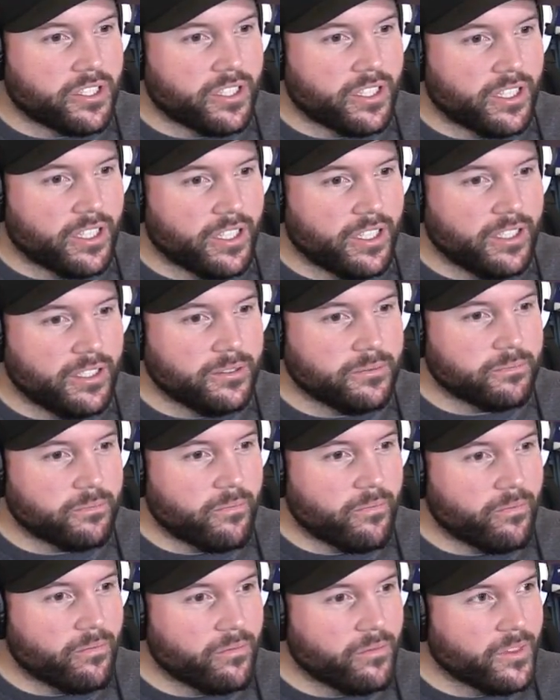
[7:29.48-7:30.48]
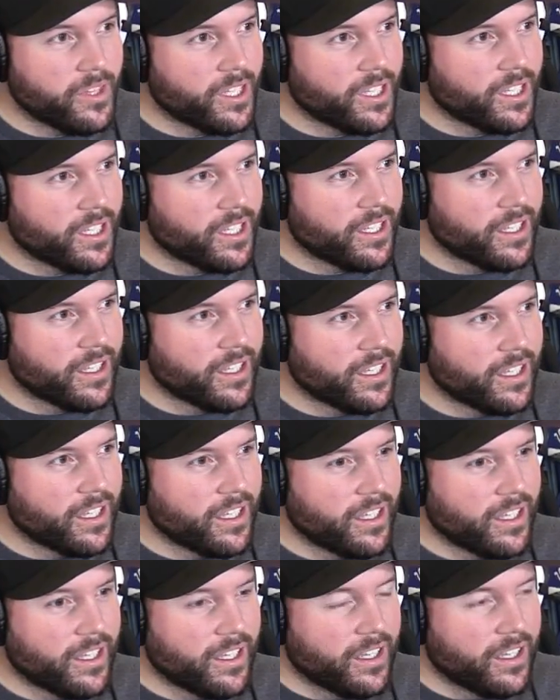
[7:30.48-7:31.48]
to hit. Now a
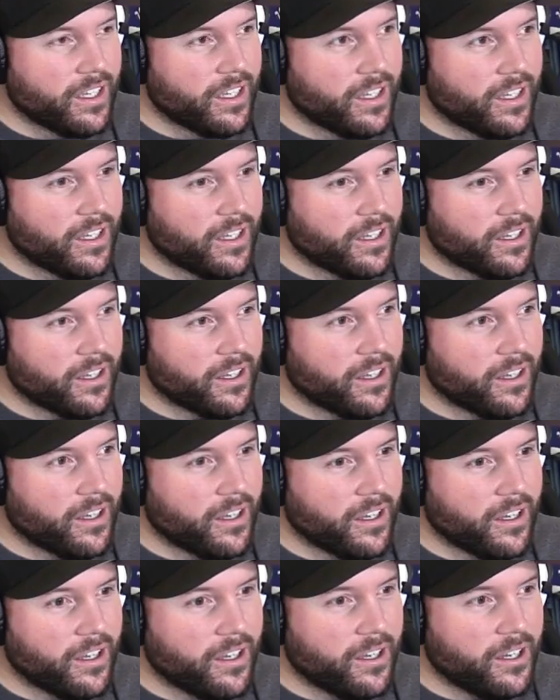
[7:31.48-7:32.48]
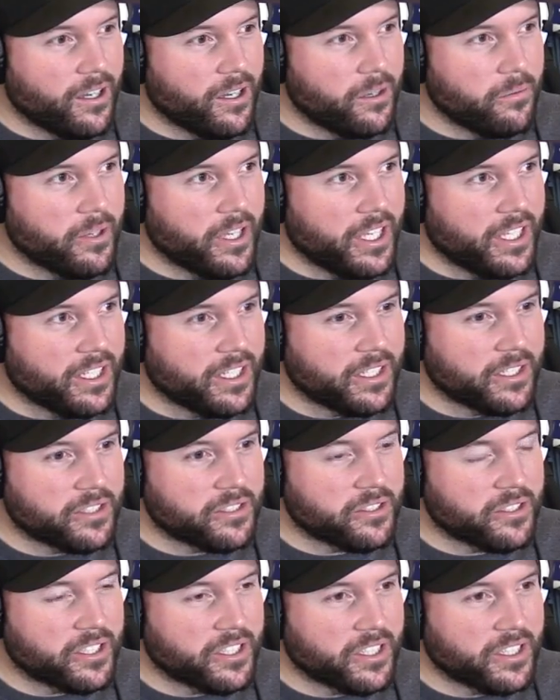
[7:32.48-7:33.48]
right-hander has started to get loose oh man, hitting
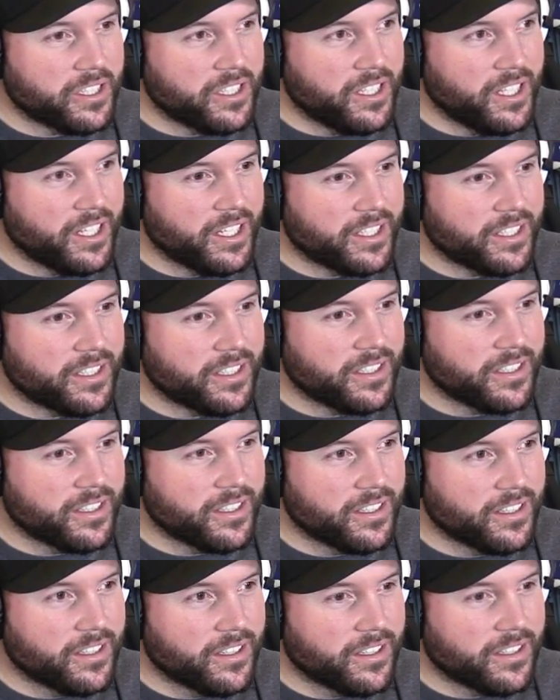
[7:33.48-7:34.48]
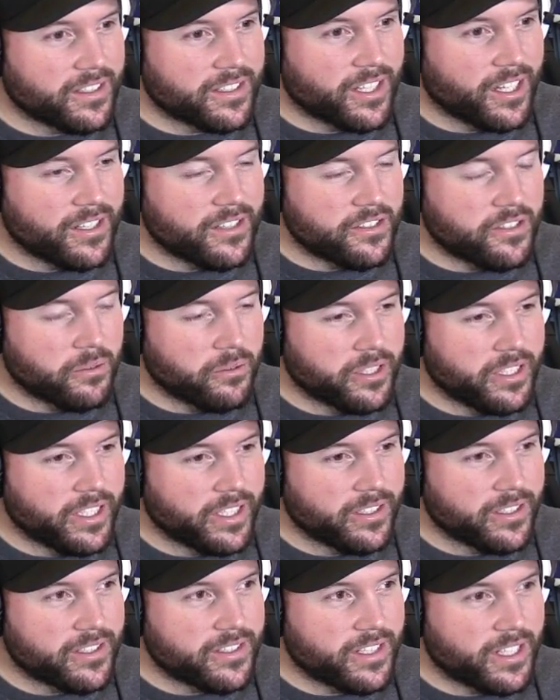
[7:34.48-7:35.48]
streak on the line. It's gotten so
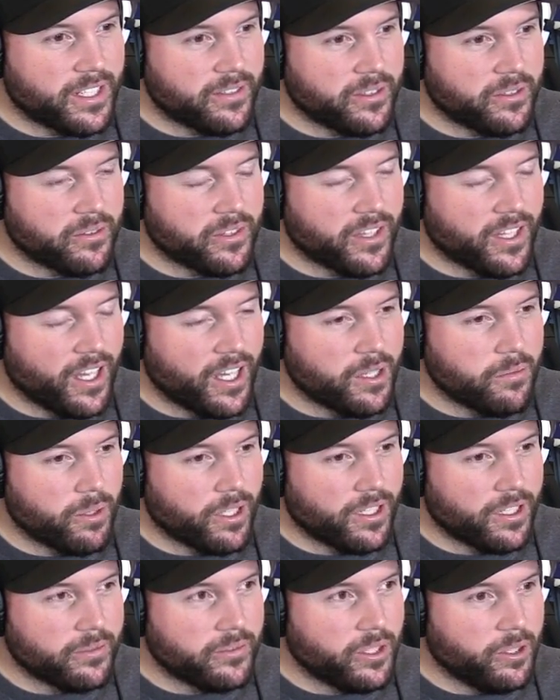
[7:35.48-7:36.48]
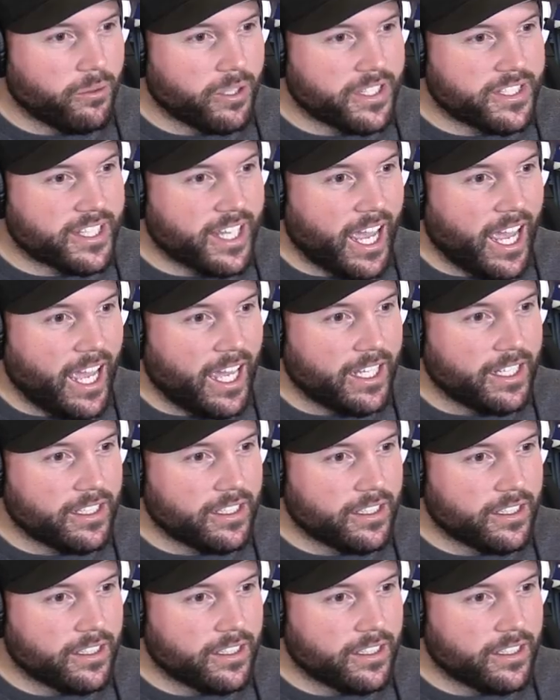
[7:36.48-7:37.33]
ridiculous that I haven't even thought about it. I don't even know what it's at.